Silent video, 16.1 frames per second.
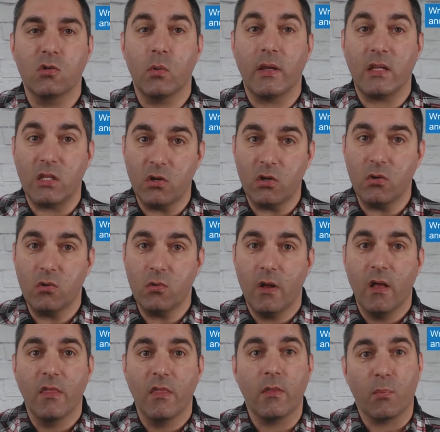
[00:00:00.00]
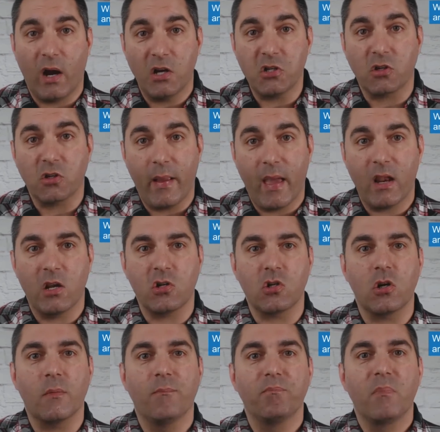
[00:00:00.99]
between you, the project
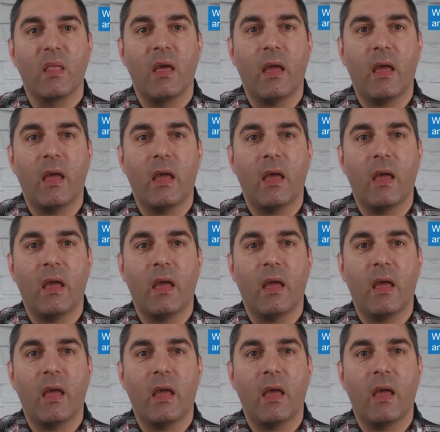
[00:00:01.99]
manager,